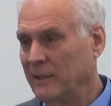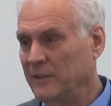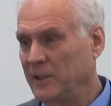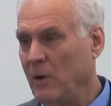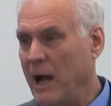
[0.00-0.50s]

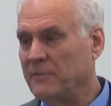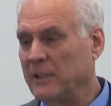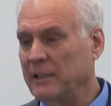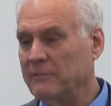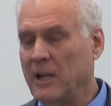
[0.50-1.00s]
So
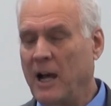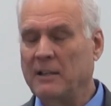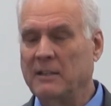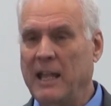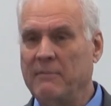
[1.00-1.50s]
often, if
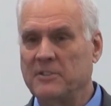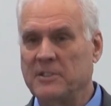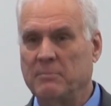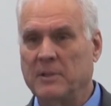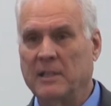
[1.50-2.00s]
God gave us
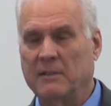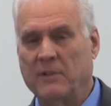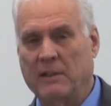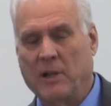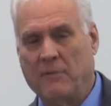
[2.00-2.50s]
something, if,
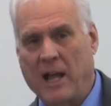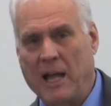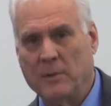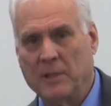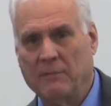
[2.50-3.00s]
if God
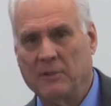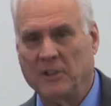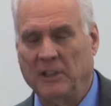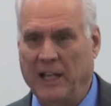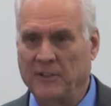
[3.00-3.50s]
would give us
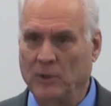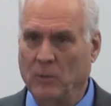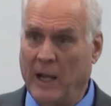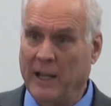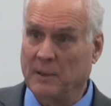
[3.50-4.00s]
an answer
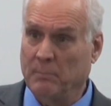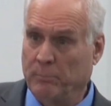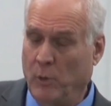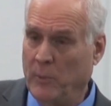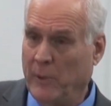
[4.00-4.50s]
why at the
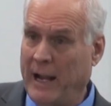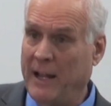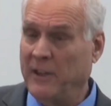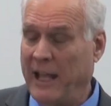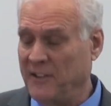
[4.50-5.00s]
point we're
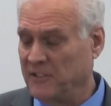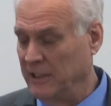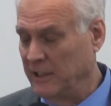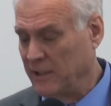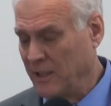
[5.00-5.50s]

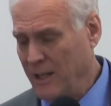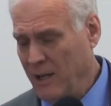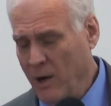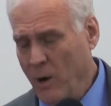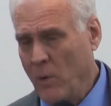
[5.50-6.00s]
asking it,
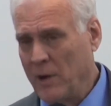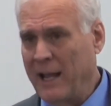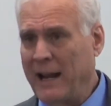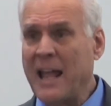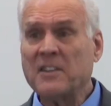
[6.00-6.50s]
we're
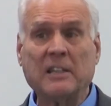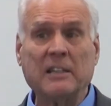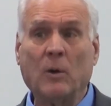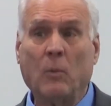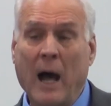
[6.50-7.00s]
not asking
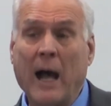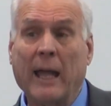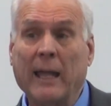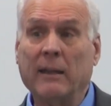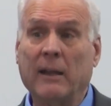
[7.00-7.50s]
the
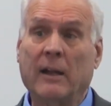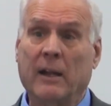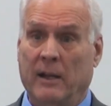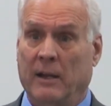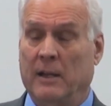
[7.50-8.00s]
why
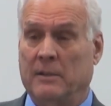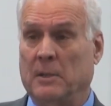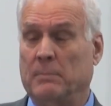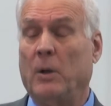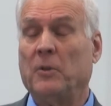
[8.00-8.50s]

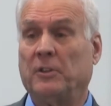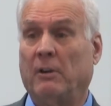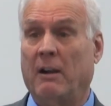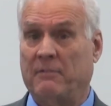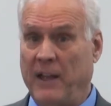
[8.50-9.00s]
to bolster
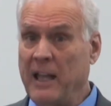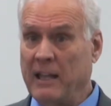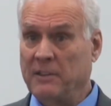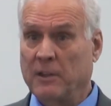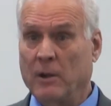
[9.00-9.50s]
our
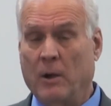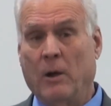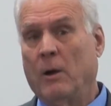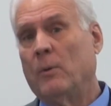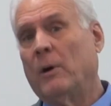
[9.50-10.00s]
faith.
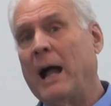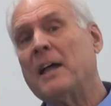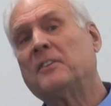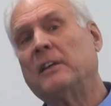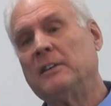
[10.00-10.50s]
We're
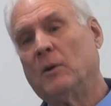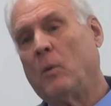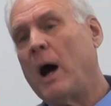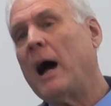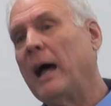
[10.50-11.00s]
asking the
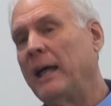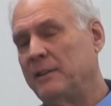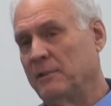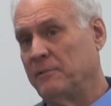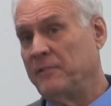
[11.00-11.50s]
why
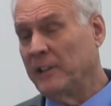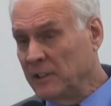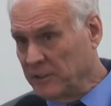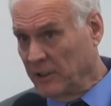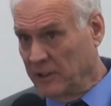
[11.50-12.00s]
to
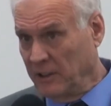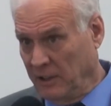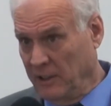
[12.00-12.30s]
filter